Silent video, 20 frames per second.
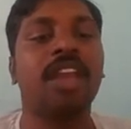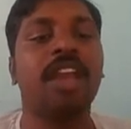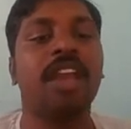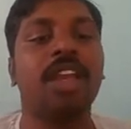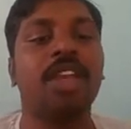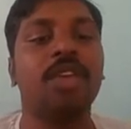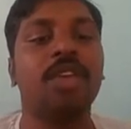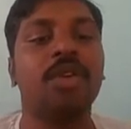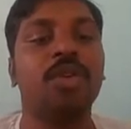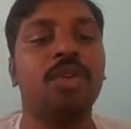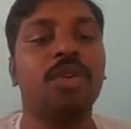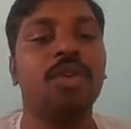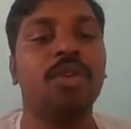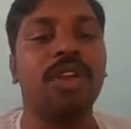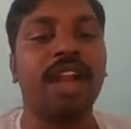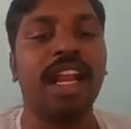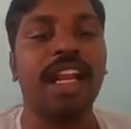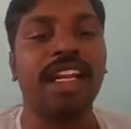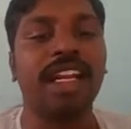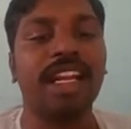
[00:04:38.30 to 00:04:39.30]
You
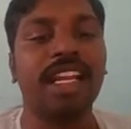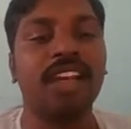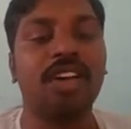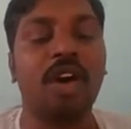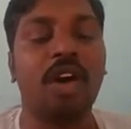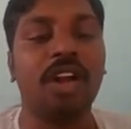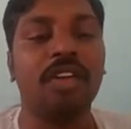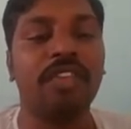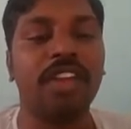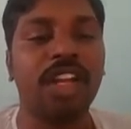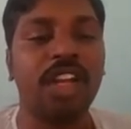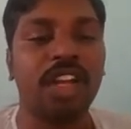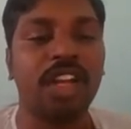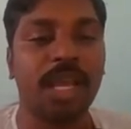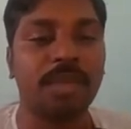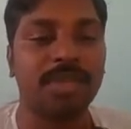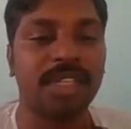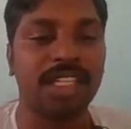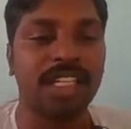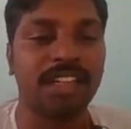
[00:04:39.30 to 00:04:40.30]
right click on video
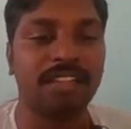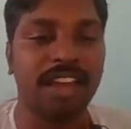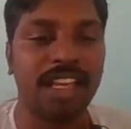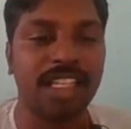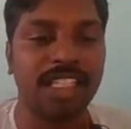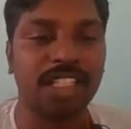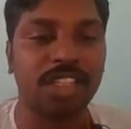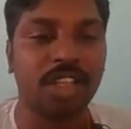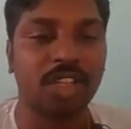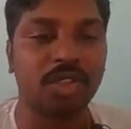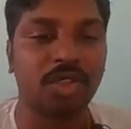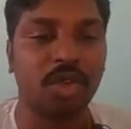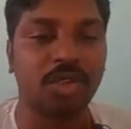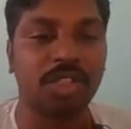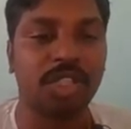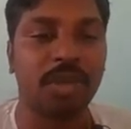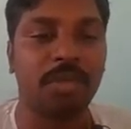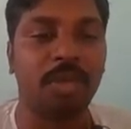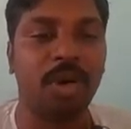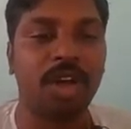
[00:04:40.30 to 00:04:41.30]
capture device in the
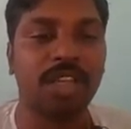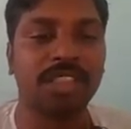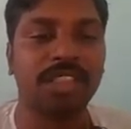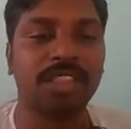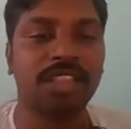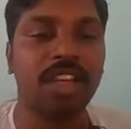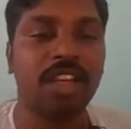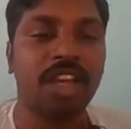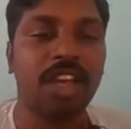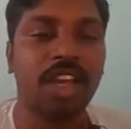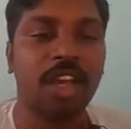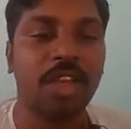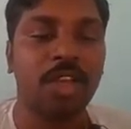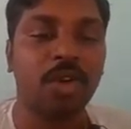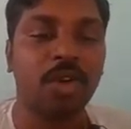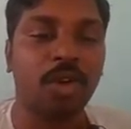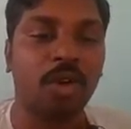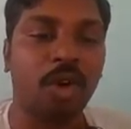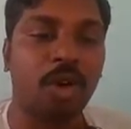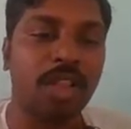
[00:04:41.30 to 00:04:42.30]
source box.
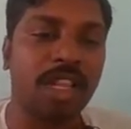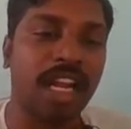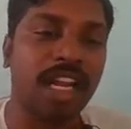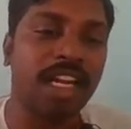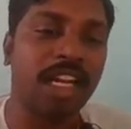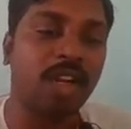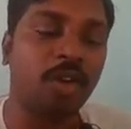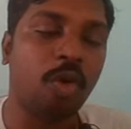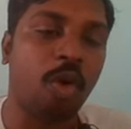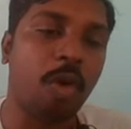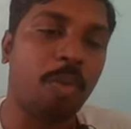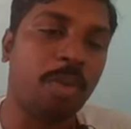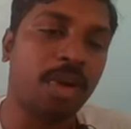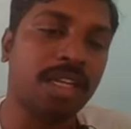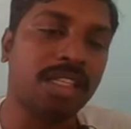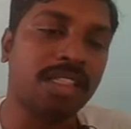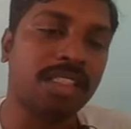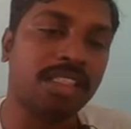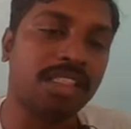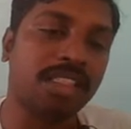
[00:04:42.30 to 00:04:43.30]
You know that it
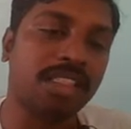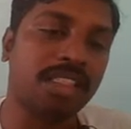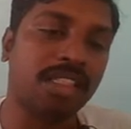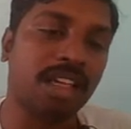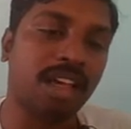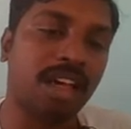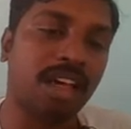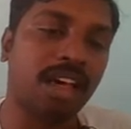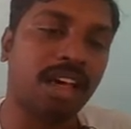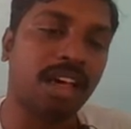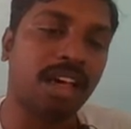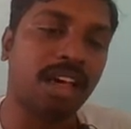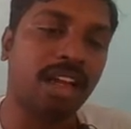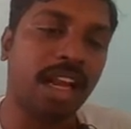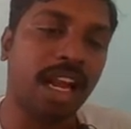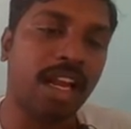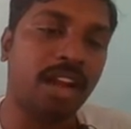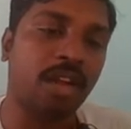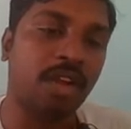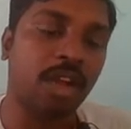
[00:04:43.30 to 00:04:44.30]
opens,
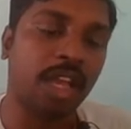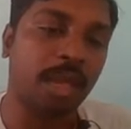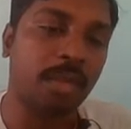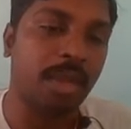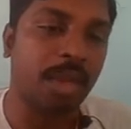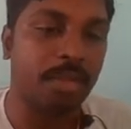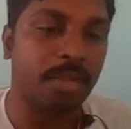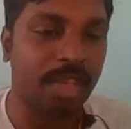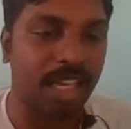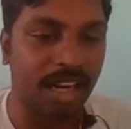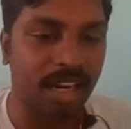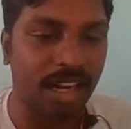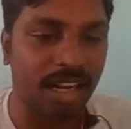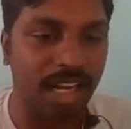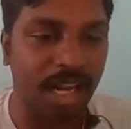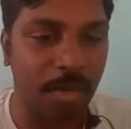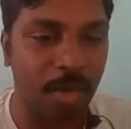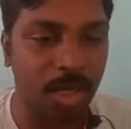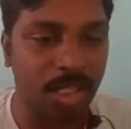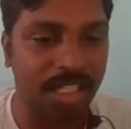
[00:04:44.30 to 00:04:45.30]
right? Okay, maybe I'll
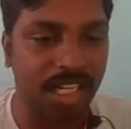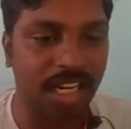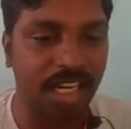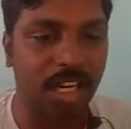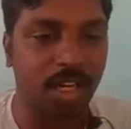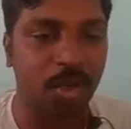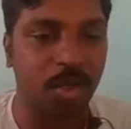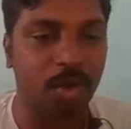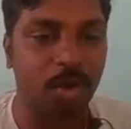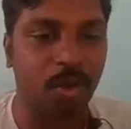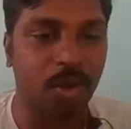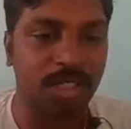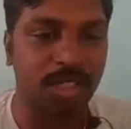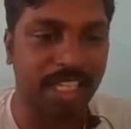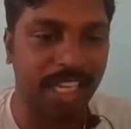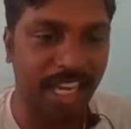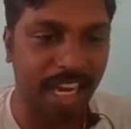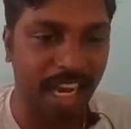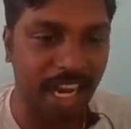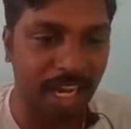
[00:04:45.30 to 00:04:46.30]
demonstrate it to you once
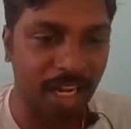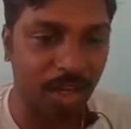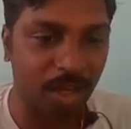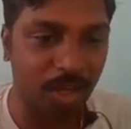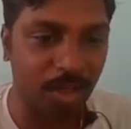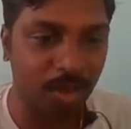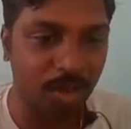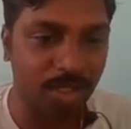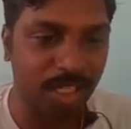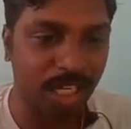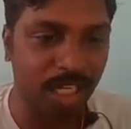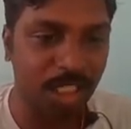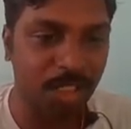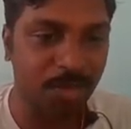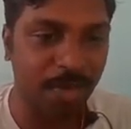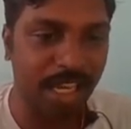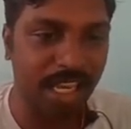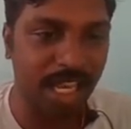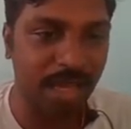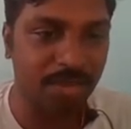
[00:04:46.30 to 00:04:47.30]
again using
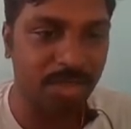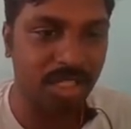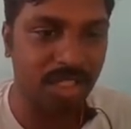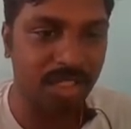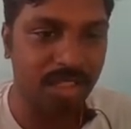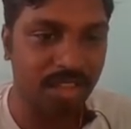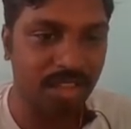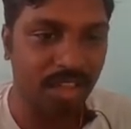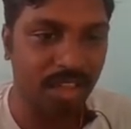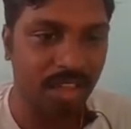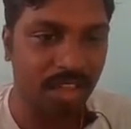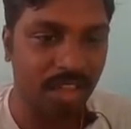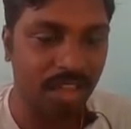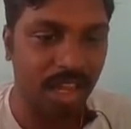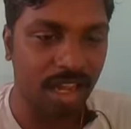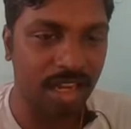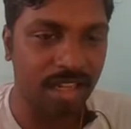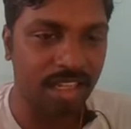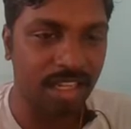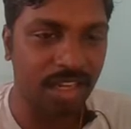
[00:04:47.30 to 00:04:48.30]
display capture,
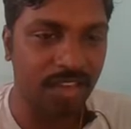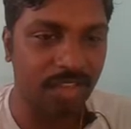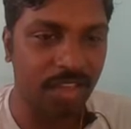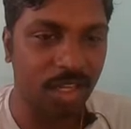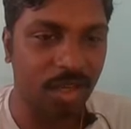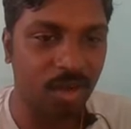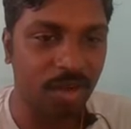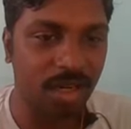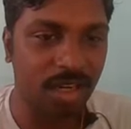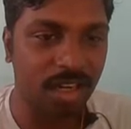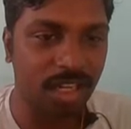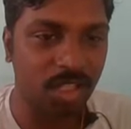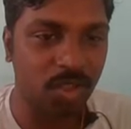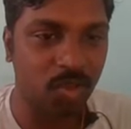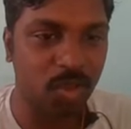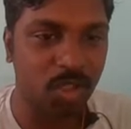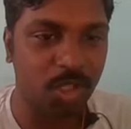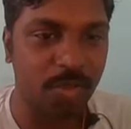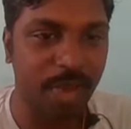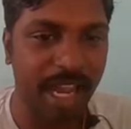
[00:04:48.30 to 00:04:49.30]
and then we could
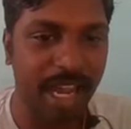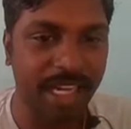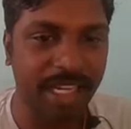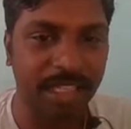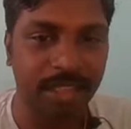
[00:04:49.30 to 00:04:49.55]
switch back.